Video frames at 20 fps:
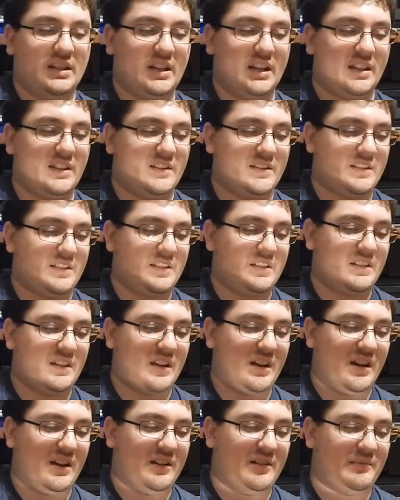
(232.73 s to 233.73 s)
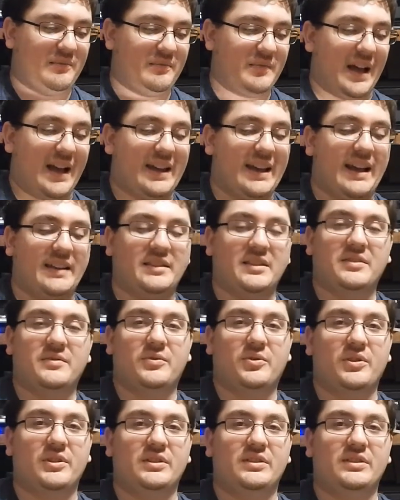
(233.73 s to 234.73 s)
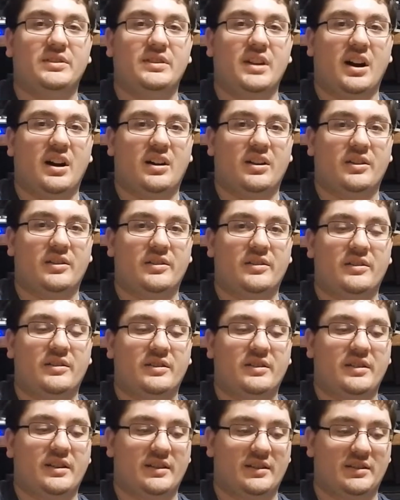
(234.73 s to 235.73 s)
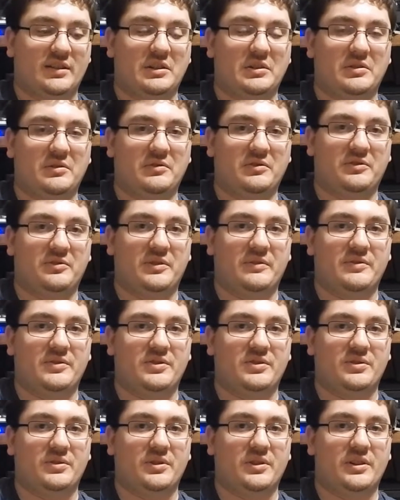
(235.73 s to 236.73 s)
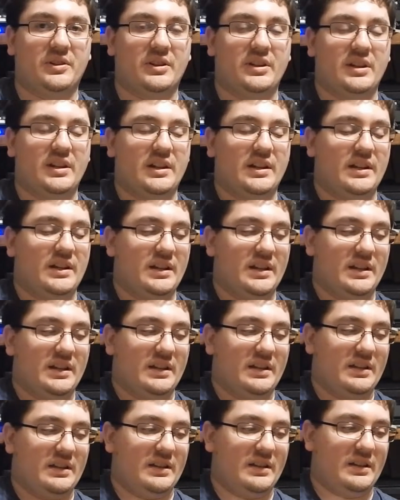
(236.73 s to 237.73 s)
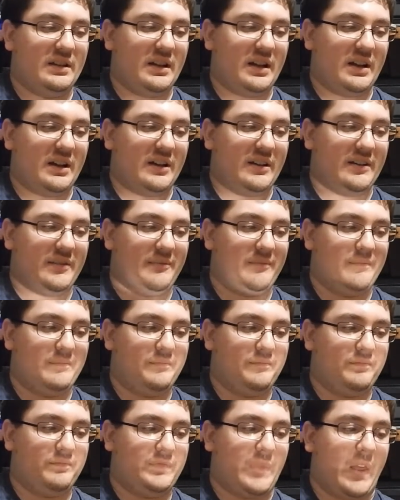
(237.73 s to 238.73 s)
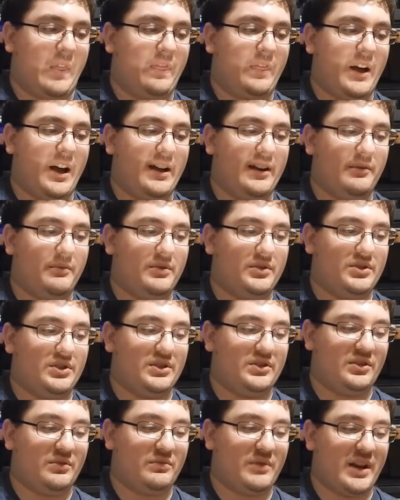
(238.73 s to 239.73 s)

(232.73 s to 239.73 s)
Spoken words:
It's, I got this for $1 at a local thrift store. They thought it was just a